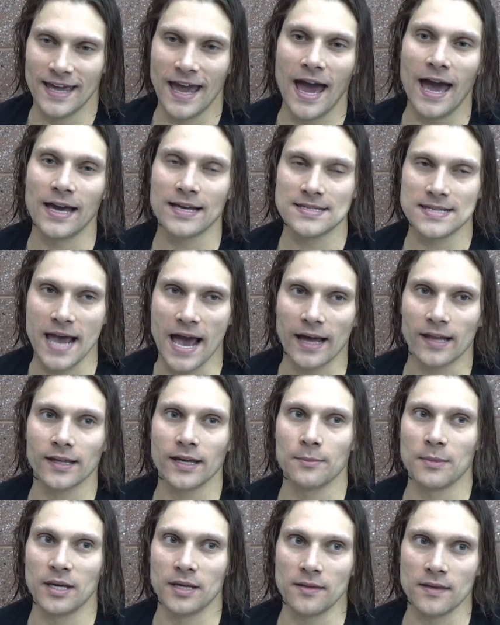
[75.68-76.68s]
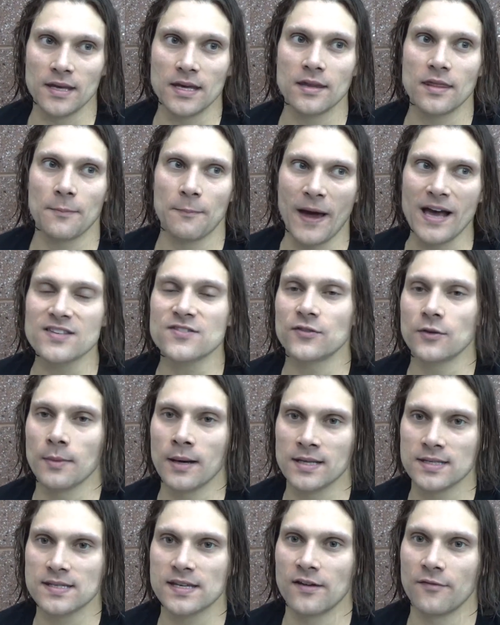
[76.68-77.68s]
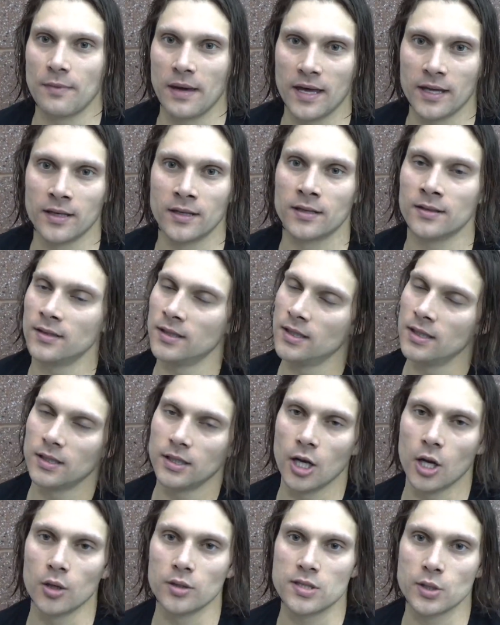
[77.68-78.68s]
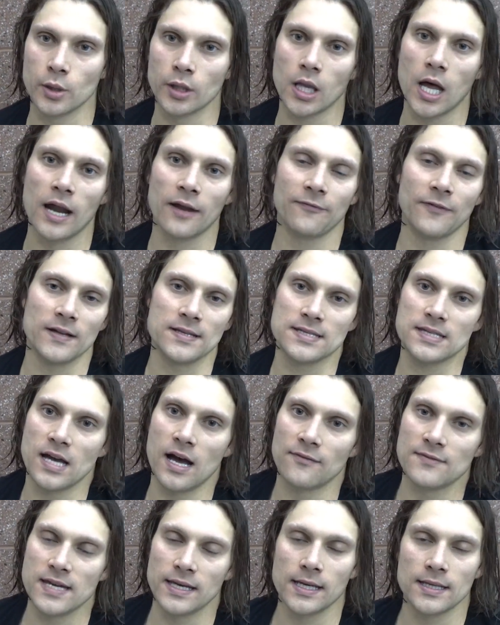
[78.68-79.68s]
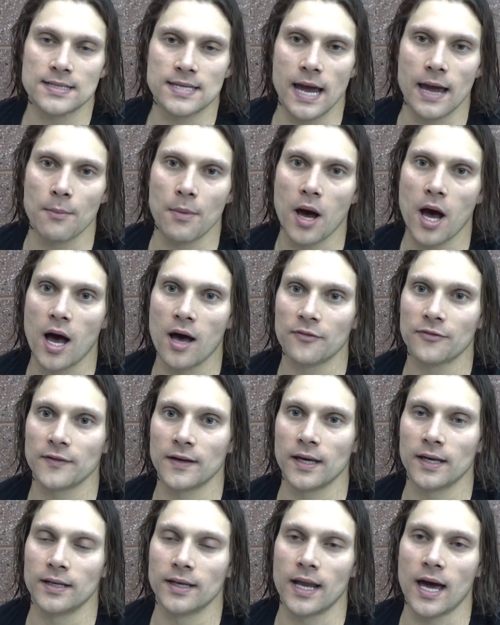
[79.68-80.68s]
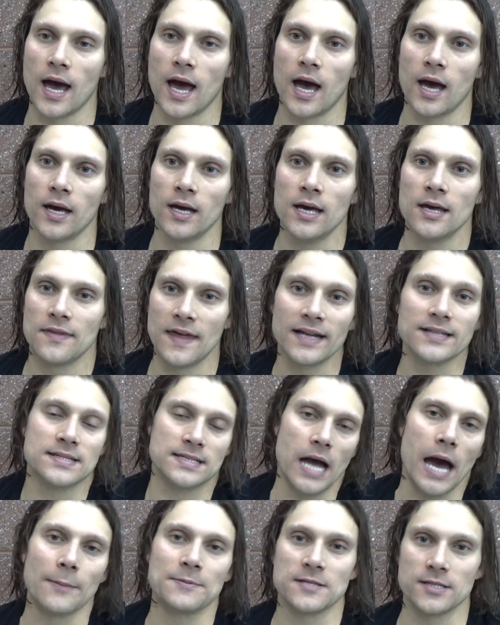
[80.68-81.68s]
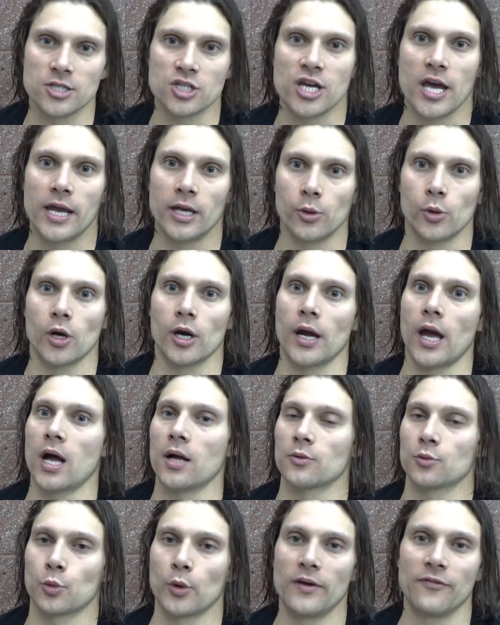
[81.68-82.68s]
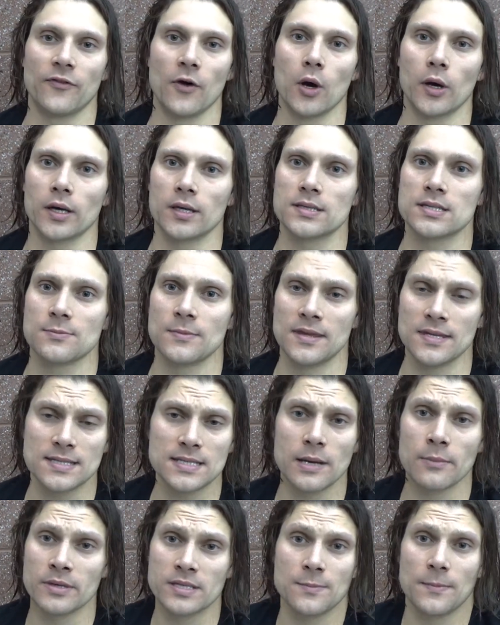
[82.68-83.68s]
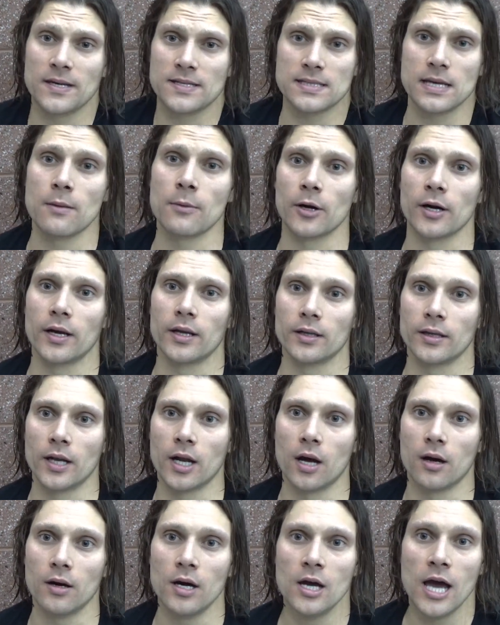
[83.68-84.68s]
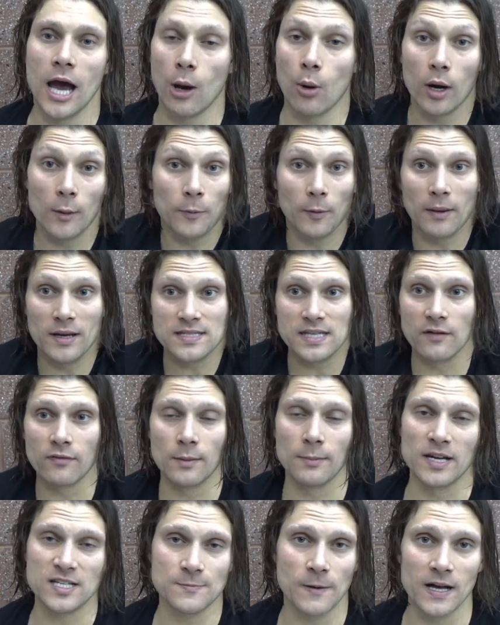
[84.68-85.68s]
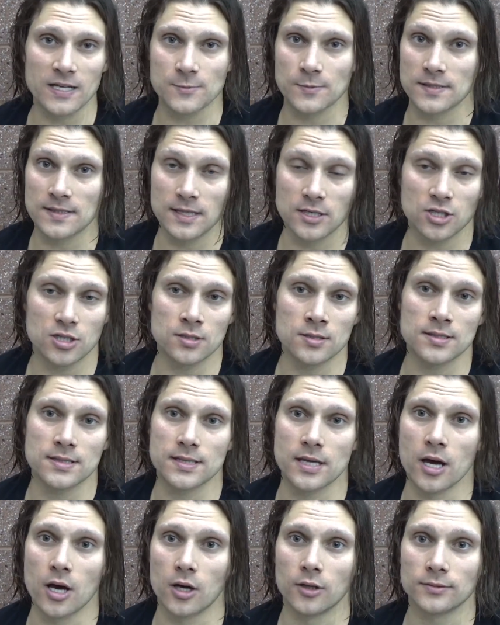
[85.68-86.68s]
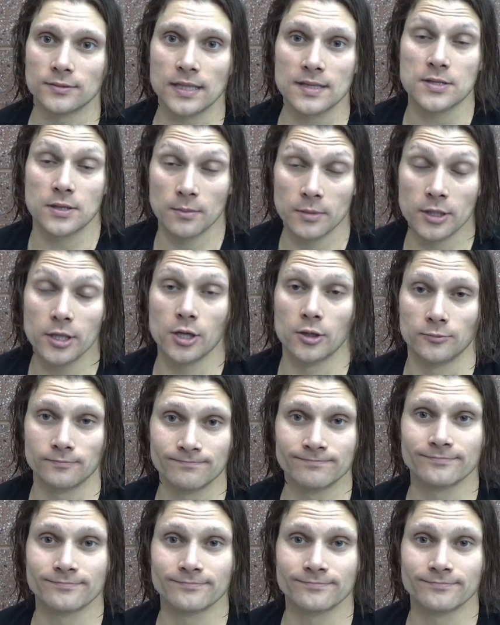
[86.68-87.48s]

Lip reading: Yeah, exactly. I mean, the past few months I've been, you know, doing a lot of fun stuff, taking time off, and that stops in January. I'll refocus. I mean, this summer's a big summer, and, you know, I want to put myself in the best possible position, so that's what I'm going to do.